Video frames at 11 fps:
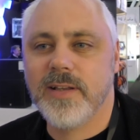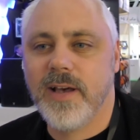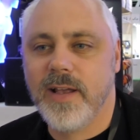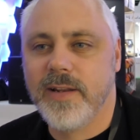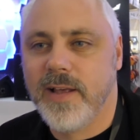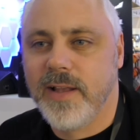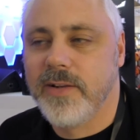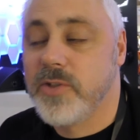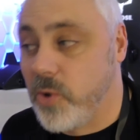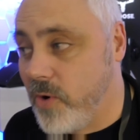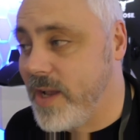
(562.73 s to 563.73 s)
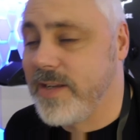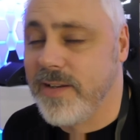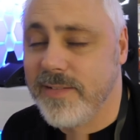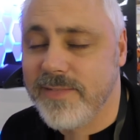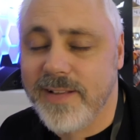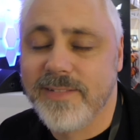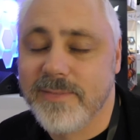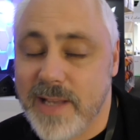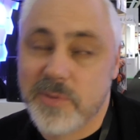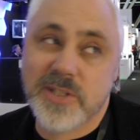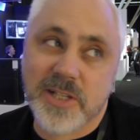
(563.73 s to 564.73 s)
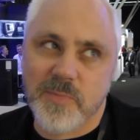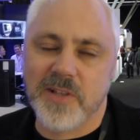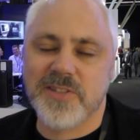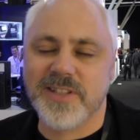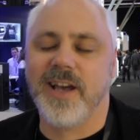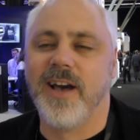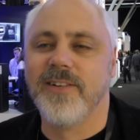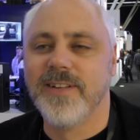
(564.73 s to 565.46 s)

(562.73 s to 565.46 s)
and joined, and that was 6 months ago.